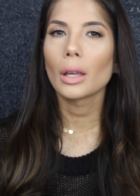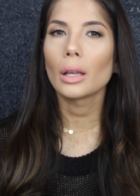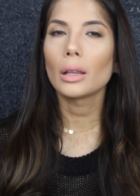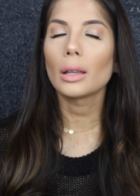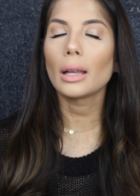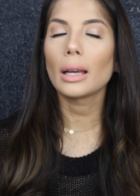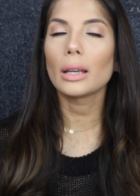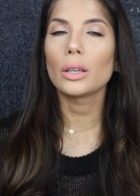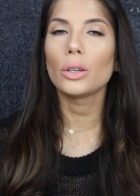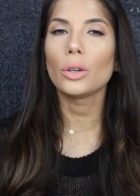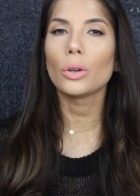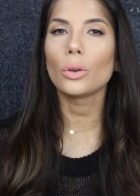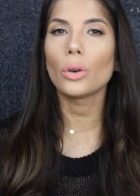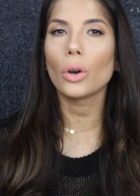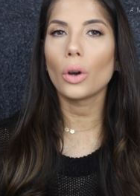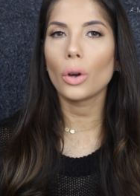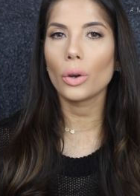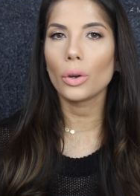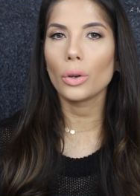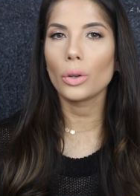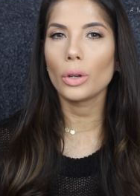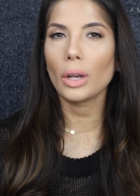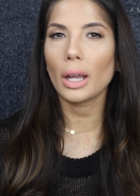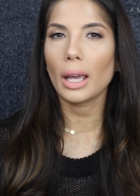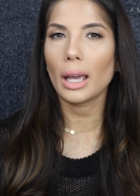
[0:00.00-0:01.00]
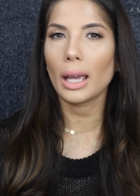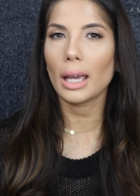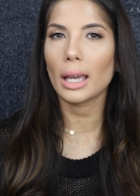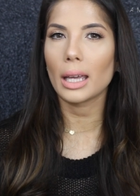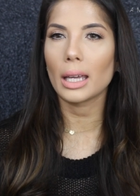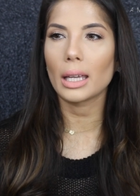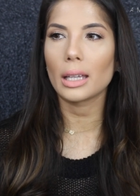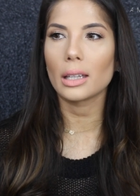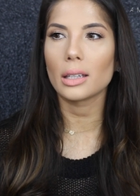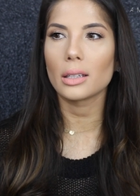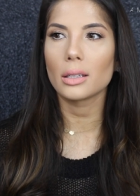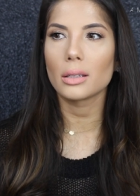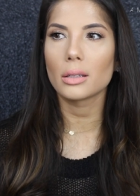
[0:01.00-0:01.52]
like your own
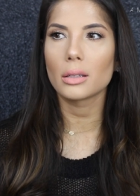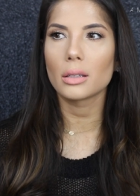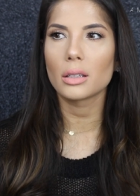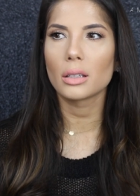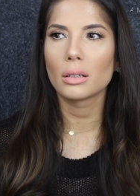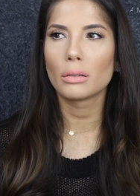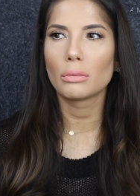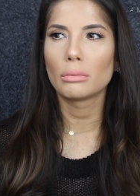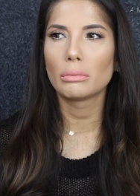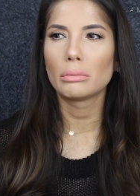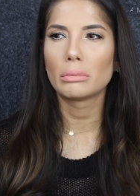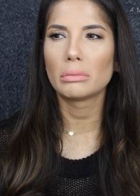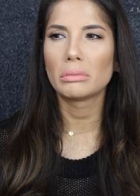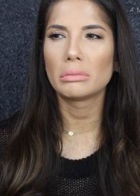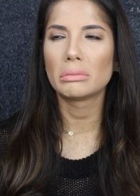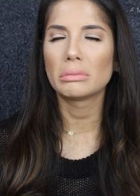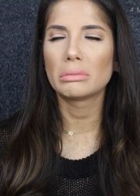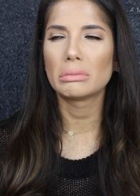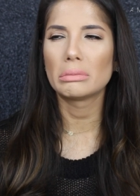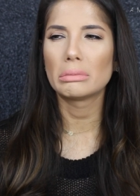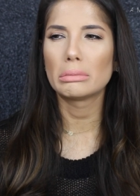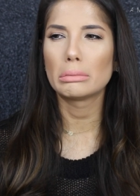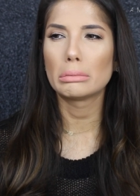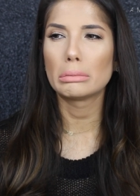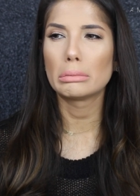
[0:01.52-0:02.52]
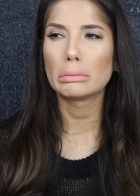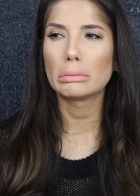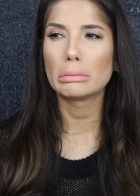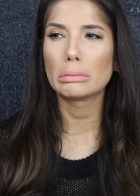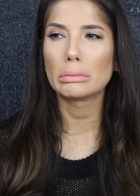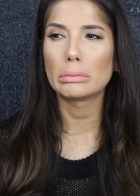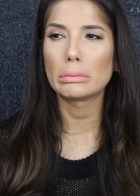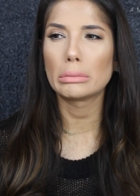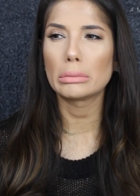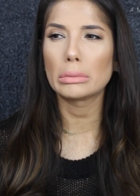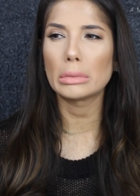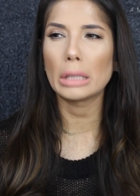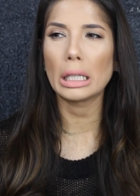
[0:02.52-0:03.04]
hairs.
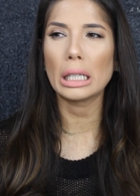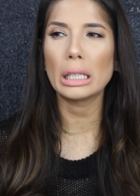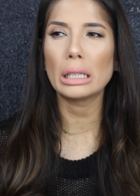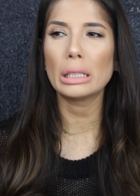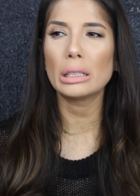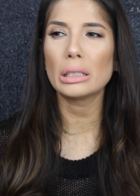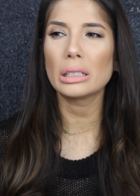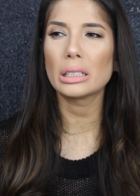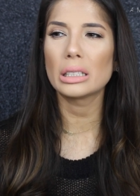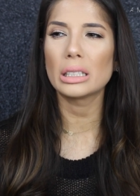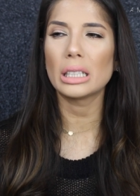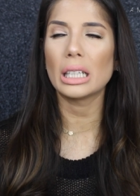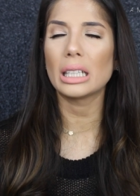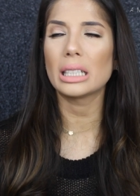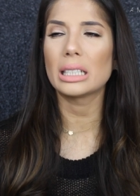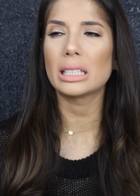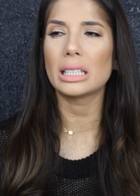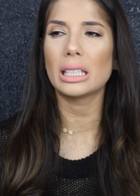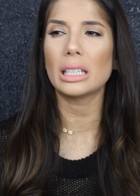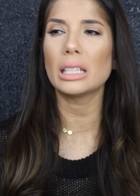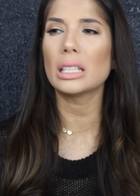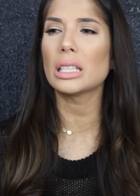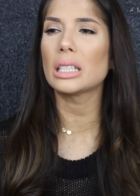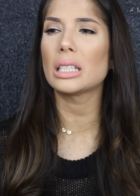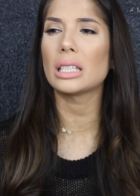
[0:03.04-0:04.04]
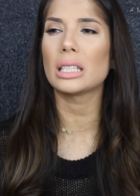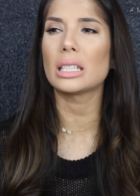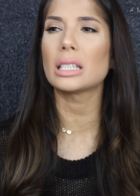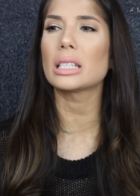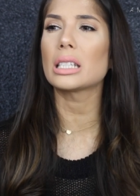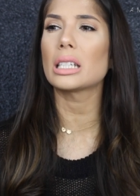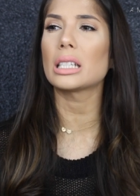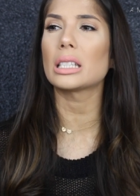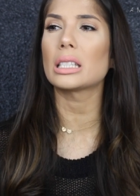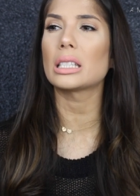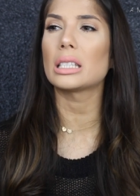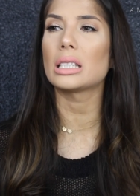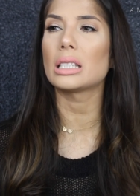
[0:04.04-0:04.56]
That sounds
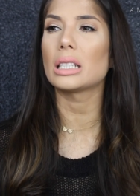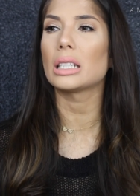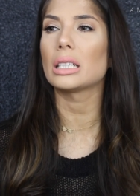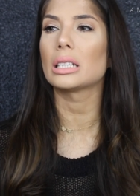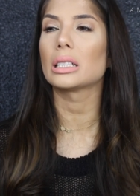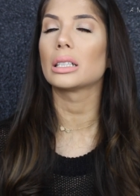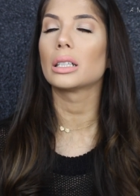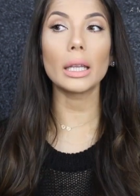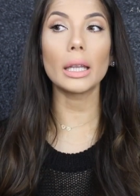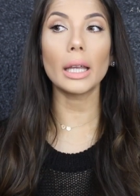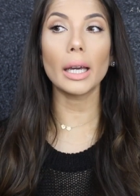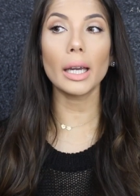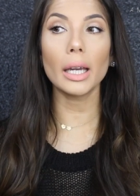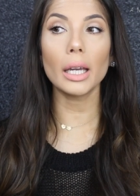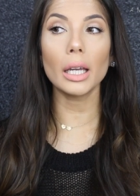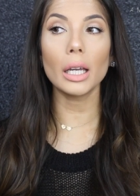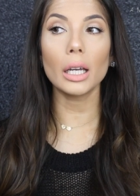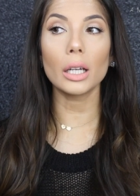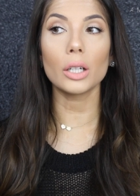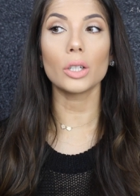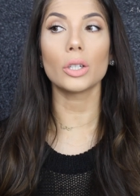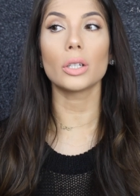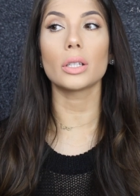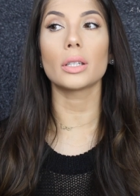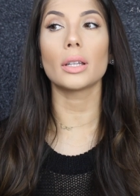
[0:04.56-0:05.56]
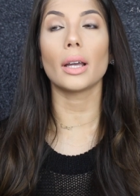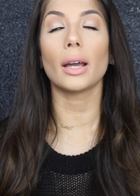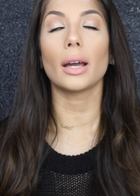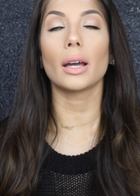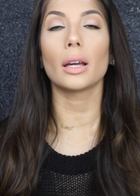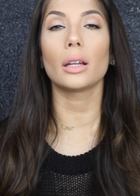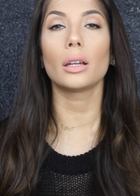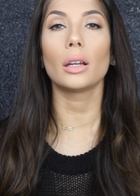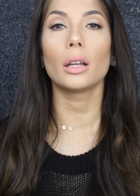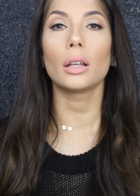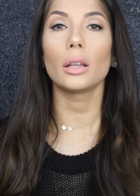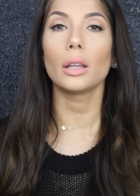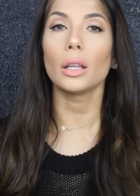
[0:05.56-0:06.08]
disgusting. They just
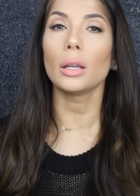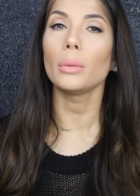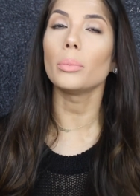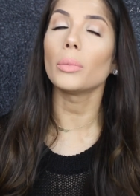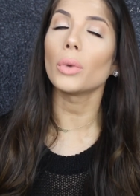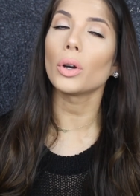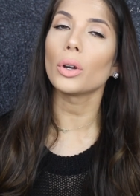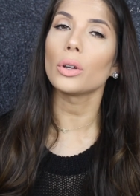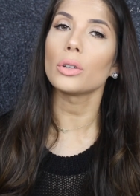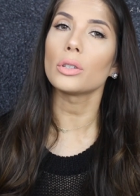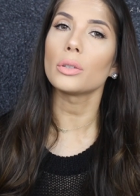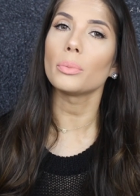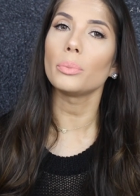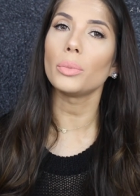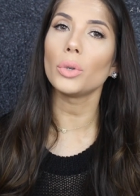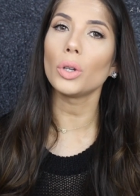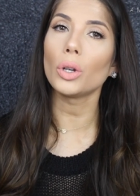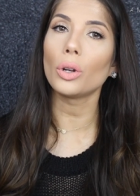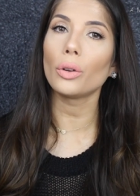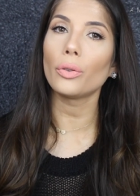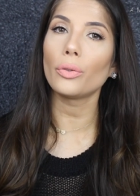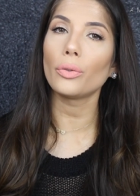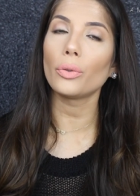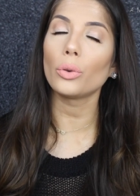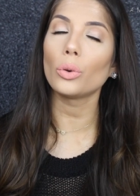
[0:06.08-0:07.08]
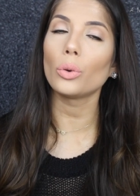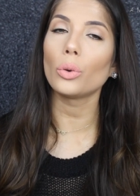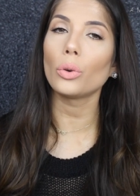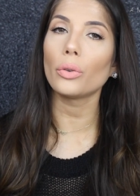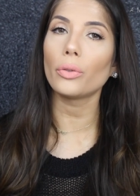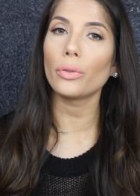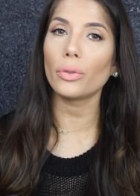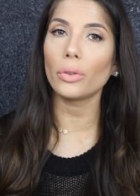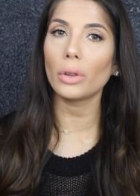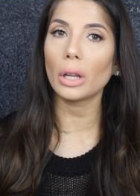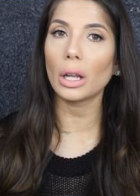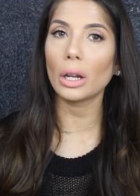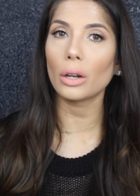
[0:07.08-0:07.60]
add the most beautiful
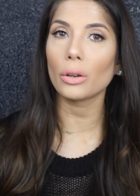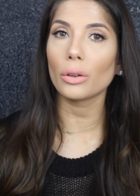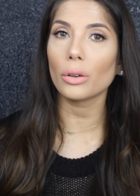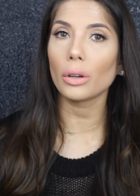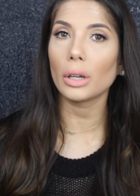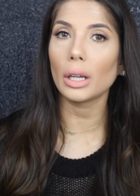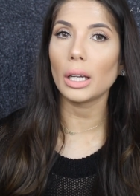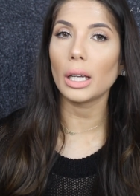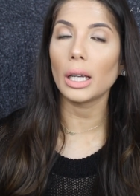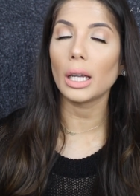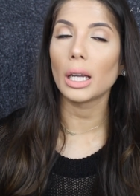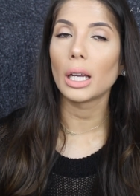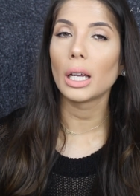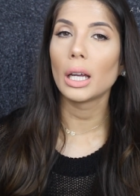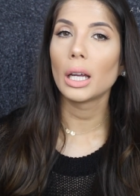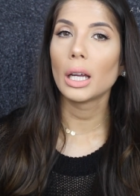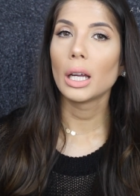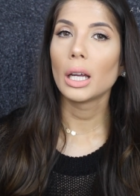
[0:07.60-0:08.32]
flutteriness